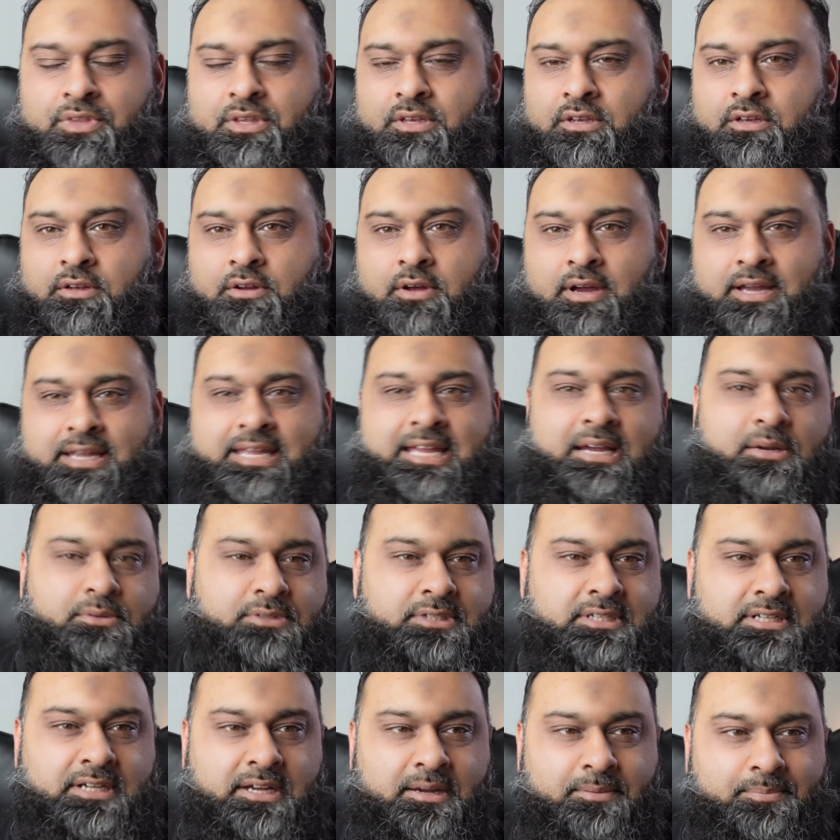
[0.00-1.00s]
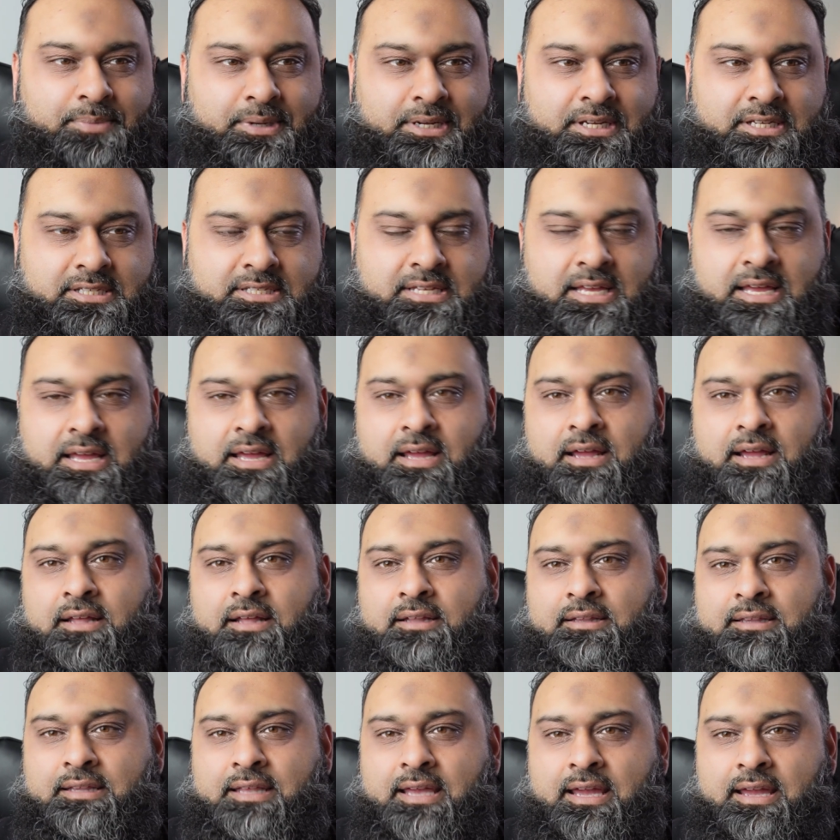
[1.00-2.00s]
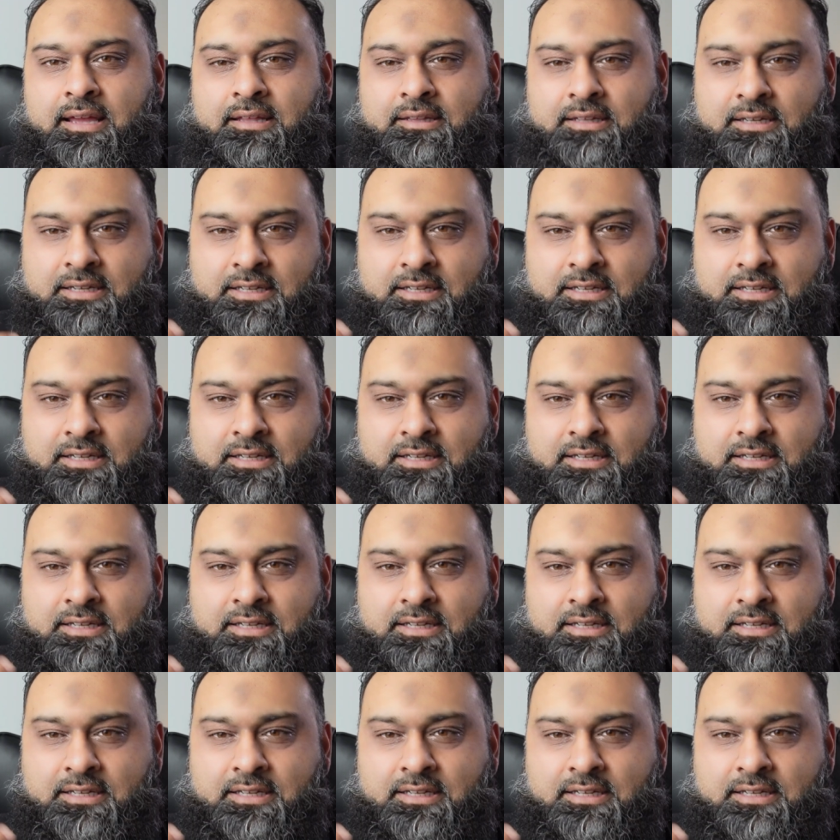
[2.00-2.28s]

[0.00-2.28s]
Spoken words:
accounting companies, the